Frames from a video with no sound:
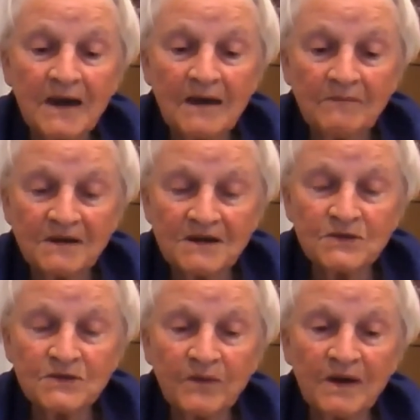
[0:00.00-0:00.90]
But this
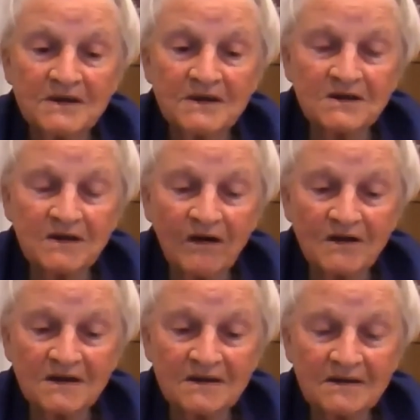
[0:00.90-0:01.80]
is where we
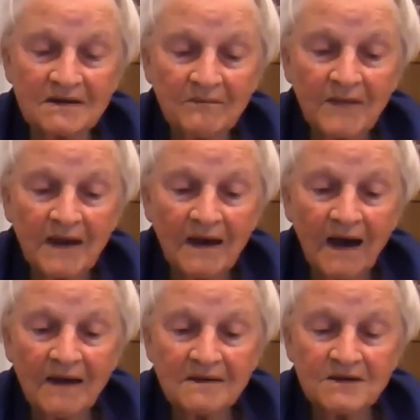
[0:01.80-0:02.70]
started,
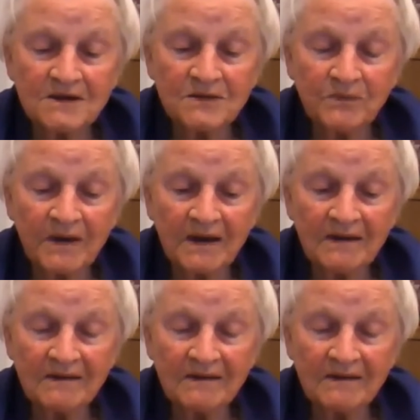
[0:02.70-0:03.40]
and this is where